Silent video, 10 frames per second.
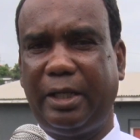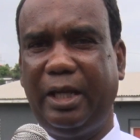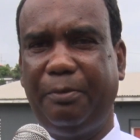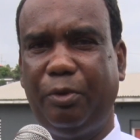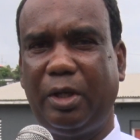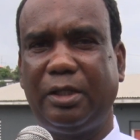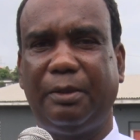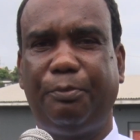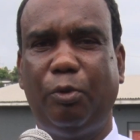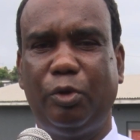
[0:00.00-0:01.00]
the airport, as
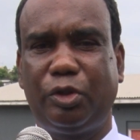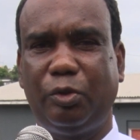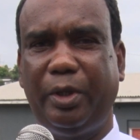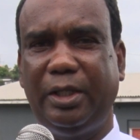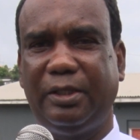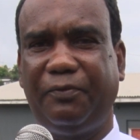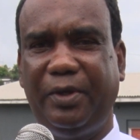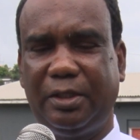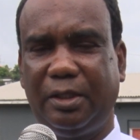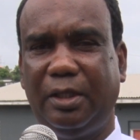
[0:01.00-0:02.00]
opposed to
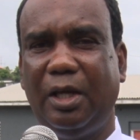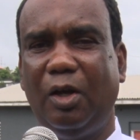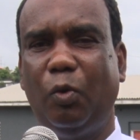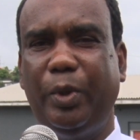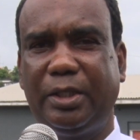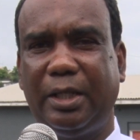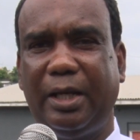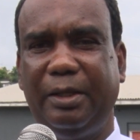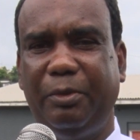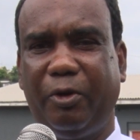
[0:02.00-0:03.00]
interfacing with
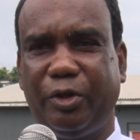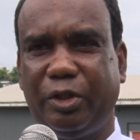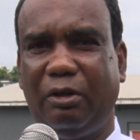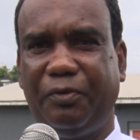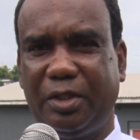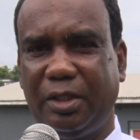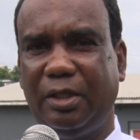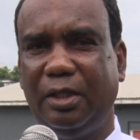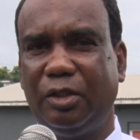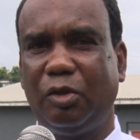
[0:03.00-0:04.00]
an immigration officer.
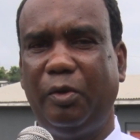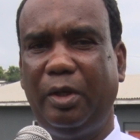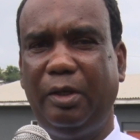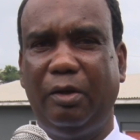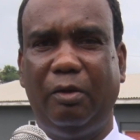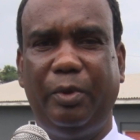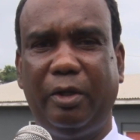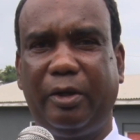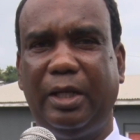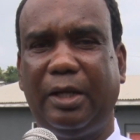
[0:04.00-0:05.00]
So you know, we're
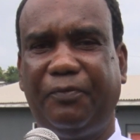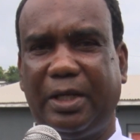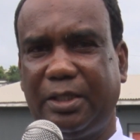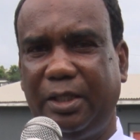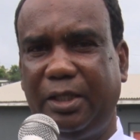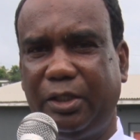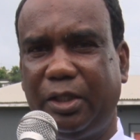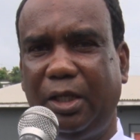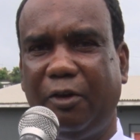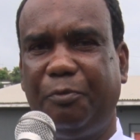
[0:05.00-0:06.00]
looking at
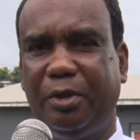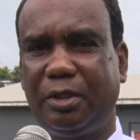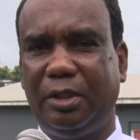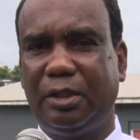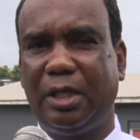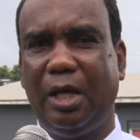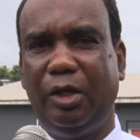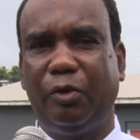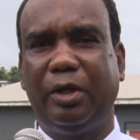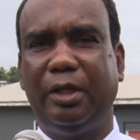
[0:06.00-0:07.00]
facilitation here of persons.
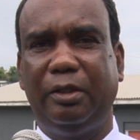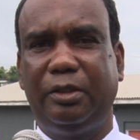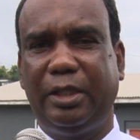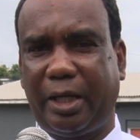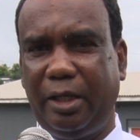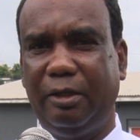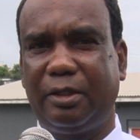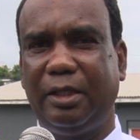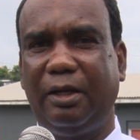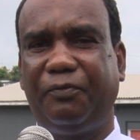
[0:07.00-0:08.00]
You can check in
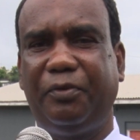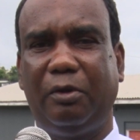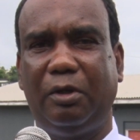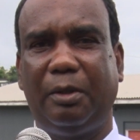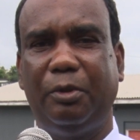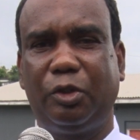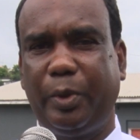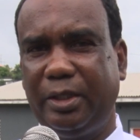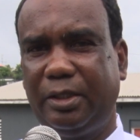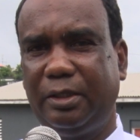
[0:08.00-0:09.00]
yourself for uh, about twenty